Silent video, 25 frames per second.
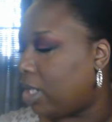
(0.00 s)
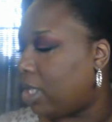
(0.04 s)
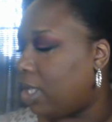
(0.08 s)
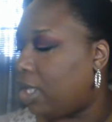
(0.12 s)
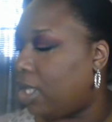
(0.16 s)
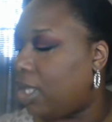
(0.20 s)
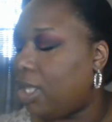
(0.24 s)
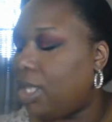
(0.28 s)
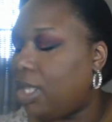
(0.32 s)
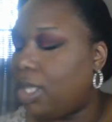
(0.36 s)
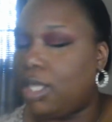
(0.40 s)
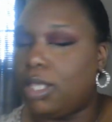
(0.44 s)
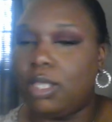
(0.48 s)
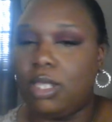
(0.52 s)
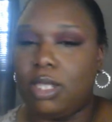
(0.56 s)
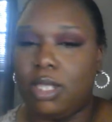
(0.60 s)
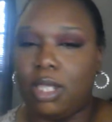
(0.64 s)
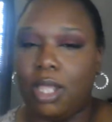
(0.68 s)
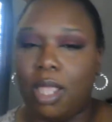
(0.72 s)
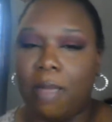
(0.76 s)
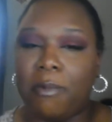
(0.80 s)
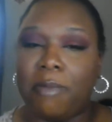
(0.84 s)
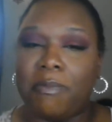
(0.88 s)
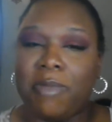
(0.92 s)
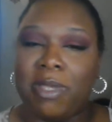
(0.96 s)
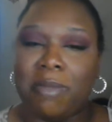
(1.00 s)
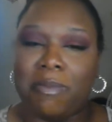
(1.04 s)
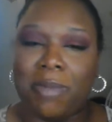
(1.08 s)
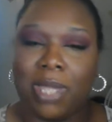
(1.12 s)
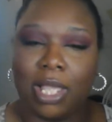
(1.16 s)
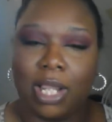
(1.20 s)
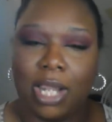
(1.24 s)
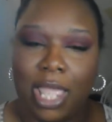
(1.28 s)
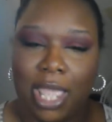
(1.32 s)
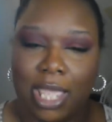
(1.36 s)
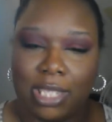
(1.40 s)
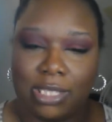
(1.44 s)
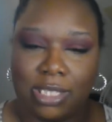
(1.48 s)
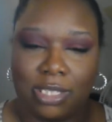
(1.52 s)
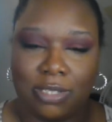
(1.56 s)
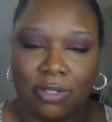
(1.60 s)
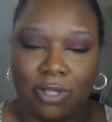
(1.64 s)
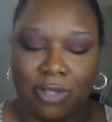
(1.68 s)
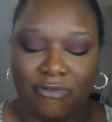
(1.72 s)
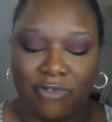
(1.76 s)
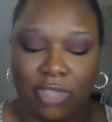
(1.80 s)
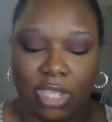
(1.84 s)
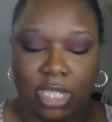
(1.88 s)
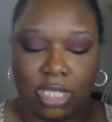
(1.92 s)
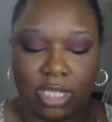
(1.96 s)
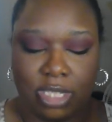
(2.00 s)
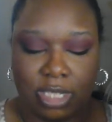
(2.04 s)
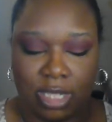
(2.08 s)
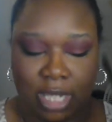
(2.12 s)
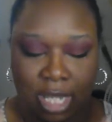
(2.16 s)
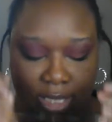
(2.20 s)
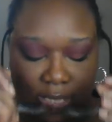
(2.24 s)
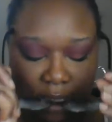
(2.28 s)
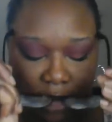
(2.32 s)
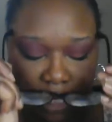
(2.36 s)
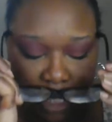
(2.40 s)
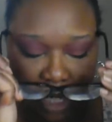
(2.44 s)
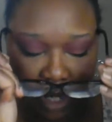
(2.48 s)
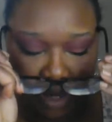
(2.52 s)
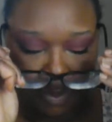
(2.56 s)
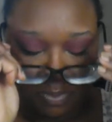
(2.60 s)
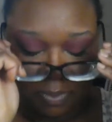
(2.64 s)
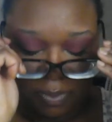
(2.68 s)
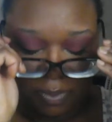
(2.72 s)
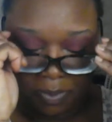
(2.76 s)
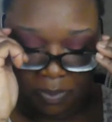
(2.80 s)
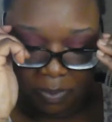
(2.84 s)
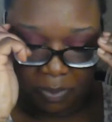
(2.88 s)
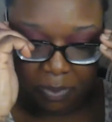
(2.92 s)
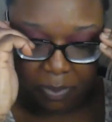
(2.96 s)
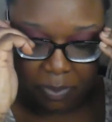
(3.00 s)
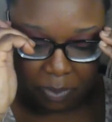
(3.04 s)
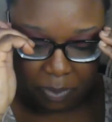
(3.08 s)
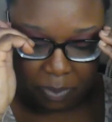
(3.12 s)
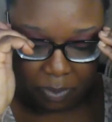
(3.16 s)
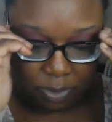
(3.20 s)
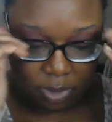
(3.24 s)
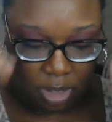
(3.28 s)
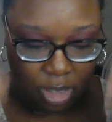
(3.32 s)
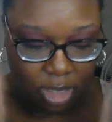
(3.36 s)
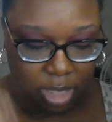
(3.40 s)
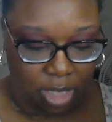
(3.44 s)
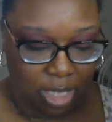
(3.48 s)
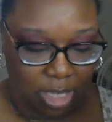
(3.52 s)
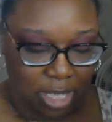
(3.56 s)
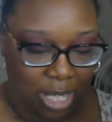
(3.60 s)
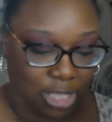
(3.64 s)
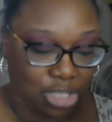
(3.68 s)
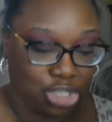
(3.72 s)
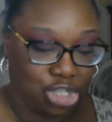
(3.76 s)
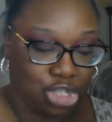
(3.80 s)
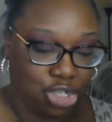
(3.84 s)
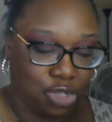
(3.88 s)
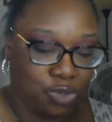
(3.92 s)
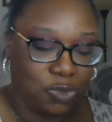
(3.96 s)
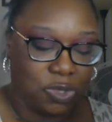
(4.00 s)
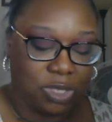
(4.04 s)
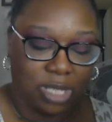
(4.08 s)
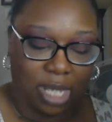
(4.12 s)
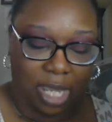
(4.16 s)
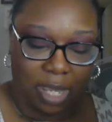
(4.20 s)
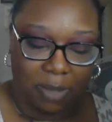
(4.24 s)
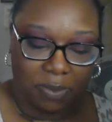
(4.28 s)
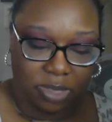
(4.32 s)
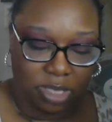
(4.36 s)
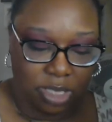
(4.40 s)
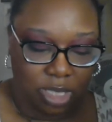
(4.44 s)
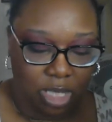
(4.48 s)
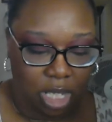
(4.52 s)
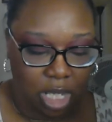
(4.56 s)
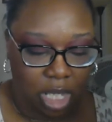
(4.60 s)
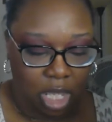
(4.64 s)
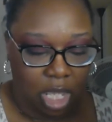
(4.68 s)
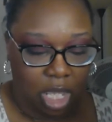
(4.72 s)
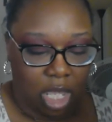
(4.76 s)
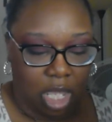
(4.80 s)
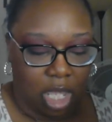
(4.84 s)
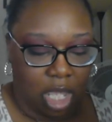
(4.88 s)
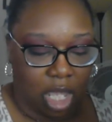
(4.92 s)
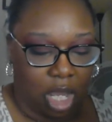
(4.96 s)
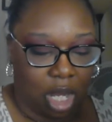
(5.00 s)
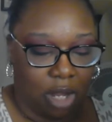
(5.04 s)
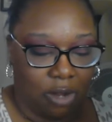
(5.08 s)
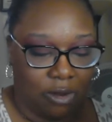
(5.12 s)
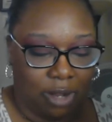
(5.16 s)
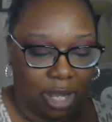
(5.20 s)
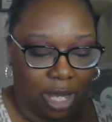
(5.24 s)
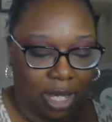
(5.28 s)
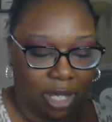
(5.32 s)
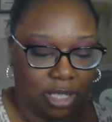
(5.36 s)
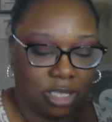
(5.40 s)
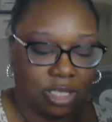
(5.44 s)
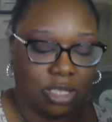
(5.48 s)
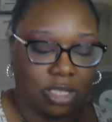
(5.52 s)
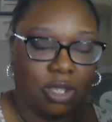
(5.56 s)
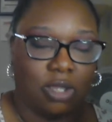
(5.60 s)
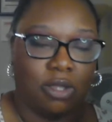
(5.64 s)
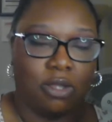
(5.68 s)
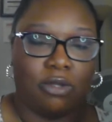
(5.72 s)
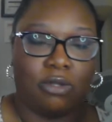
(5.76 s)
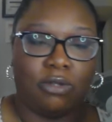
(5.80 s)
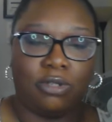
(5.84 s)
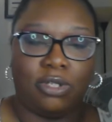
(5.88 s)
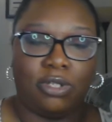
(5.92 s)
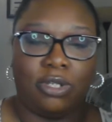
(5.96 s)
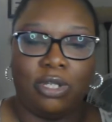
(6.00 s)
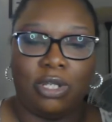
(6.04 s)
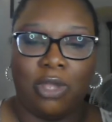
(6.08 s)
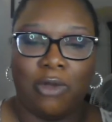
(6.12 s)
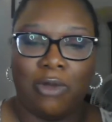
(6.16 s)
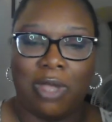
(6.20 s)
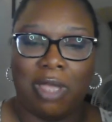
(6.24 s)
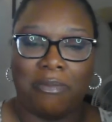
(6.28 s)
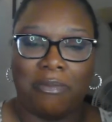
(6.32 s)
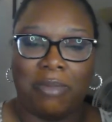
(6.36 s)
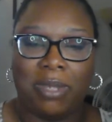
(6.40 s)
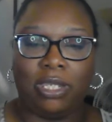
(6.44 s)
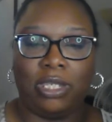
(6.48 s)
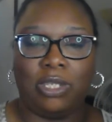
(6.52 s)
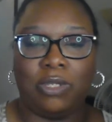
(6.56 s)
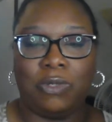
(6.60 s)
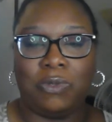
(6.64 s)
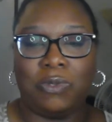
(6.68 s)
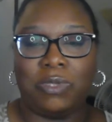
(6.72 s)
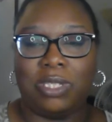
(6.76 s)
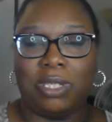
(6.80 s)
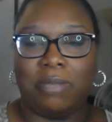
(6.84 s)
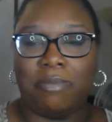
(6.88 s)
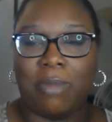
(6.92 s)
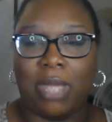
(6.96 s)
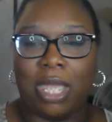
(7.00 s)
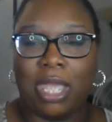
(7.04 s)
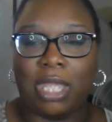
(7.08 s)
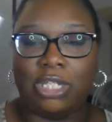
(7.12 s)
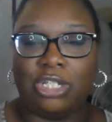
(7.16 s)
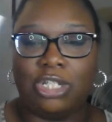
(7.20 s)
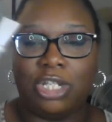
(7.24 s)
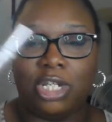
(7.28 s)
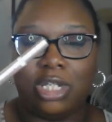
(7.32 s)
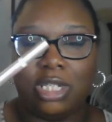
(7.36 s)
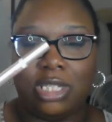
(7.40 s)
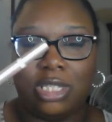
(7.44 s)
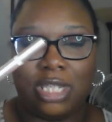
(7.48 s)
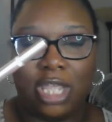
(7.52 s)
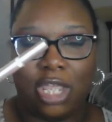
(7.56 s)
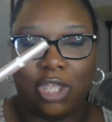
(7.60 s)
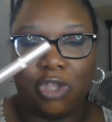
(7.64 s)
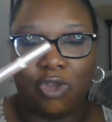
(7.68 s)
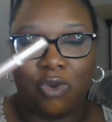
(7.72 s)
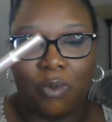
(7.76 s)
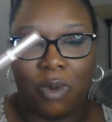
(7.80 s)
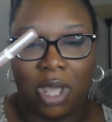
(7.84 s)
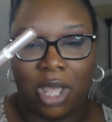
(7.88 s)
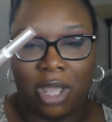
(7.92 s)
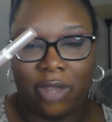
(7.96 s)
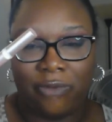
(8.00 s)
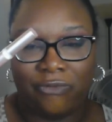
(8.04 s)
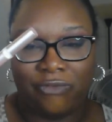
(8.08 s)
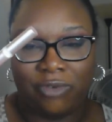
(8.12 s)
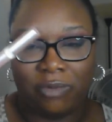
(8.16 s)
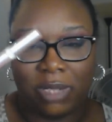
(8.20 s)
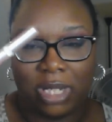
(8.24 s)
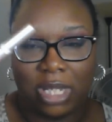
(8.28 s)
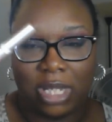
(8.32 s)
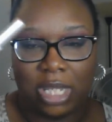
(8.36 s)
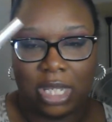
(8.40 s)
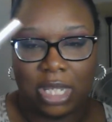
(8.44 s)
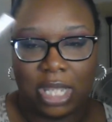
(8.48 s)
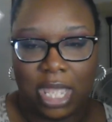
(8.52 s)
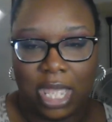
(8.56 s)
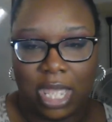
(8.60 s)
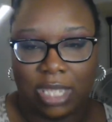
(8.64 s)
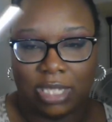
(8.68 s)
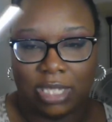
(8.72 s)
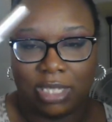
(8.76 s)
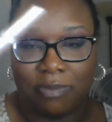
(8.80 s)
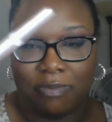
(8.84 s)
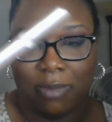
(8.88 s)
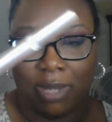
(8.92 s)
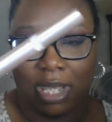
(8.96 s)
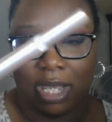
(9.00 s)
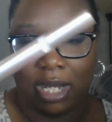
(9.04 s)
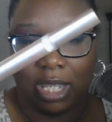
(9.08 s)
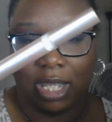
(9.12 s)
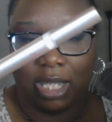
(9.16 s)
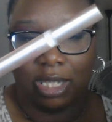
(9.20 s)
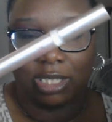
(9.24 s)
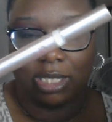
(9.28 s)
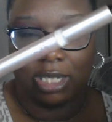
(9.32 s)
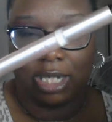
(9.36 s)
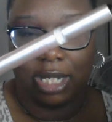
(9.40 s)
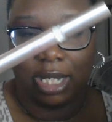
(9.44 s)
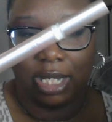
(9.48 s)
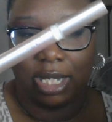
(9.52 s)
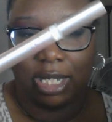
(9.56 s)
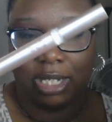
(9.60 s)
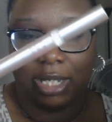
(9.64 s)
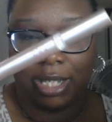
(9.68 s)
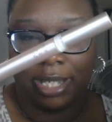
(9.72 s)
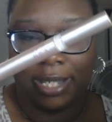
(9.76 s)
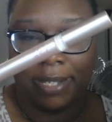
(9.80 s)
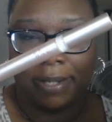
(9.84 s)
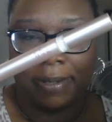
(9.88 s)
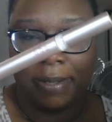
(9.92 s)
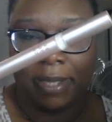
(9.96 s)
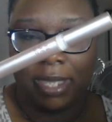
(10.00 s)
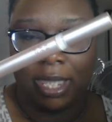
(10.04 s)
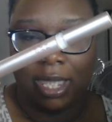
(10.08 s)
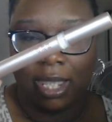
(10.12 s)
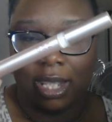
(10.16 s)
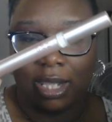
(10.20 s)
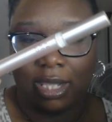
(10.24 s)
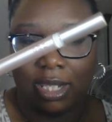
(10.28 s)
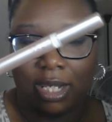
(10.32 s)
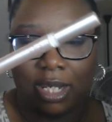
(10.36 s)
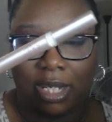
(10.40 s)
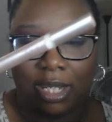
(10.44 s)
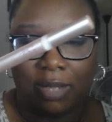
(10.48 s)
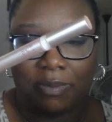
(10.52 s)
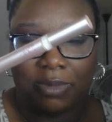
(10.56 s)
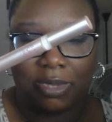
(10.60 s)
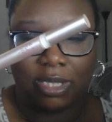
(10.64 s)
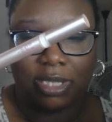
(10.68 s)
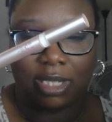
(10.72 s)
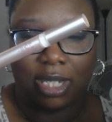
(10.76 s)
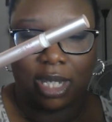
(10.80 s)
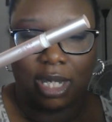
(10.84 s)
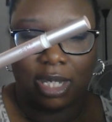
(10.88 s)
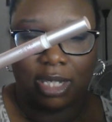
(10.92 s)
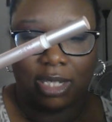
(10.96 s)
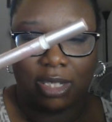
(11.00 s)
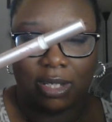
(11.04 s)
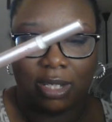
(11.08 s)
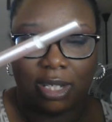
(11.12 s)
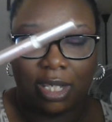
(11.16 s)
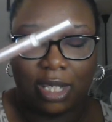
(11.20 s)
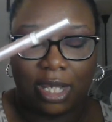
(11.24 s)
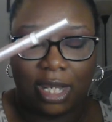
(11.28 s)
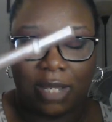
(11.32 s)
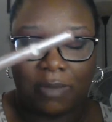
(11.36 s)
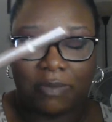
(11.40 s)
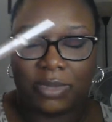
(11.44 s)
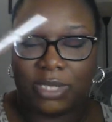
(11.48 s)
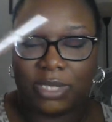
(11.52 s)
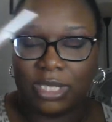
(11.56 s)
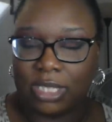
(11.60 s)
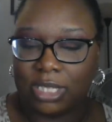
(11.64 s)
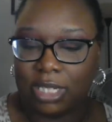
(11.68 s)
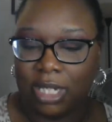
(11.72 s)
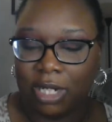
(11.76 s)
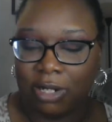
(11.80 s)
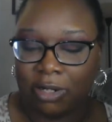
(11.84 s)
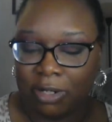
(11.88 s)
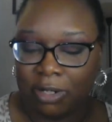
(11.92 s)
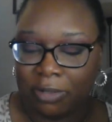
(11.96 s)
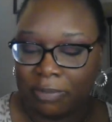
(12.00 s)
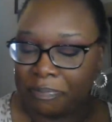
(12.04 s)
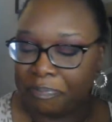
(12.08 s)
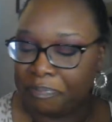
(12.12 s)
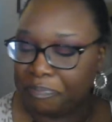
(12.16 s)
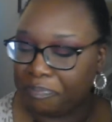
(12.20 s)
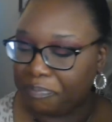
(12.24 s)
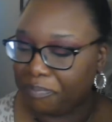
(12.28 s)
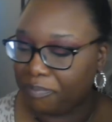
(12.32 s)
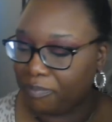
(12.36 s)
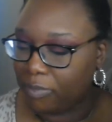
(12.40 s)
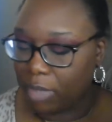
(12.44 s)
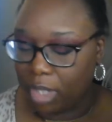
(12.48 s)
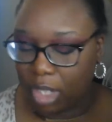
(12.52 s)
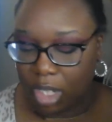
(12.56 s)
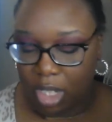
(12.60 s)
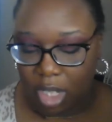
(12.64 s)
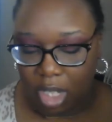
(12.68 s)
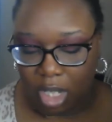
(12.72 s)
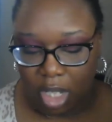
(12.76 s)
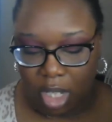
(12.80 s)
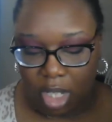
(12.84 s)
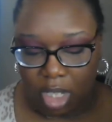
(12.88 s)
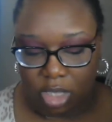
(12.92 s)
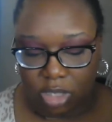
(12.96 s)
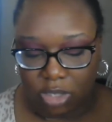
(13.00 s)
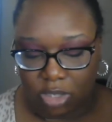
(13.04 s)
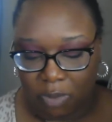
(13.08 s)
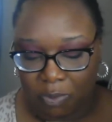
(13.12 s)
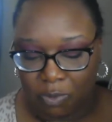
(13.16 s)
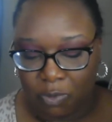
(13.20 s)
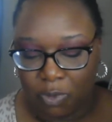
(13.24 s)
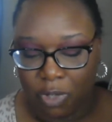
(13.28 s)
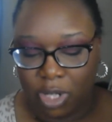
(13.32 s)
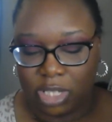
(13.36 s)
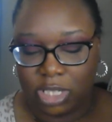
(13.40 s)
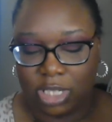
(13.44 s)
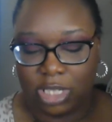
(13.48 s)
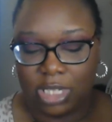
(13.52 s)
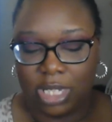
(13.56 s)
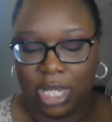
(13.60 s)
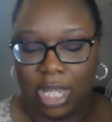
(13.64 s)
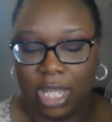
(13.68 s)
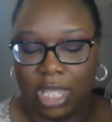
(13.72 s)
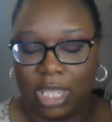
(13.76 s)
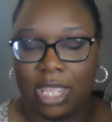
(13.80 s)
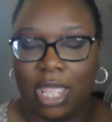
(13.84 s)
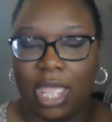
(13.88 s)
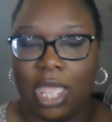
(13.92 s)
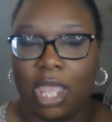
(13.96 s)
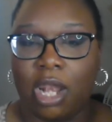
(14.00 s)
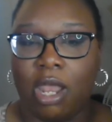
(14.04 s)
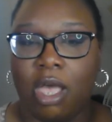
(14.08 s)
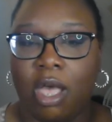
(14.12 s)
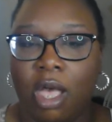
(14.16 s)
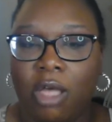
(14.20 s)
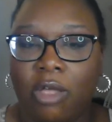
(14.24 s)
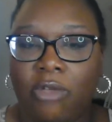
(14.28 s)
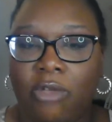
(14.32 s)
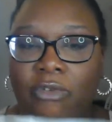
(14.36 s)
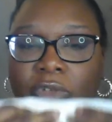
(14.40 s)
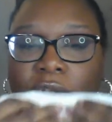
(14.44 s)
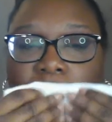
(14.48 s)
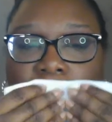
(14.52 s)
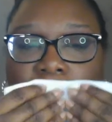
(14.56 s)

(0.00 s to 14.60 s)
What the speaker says: I'm going to put my glasses on for this next step. Next two steps. All right, so you know I've been using my Je ne sais quoi from IT Cosmetics lately, the lip serum. So I'm going to take that off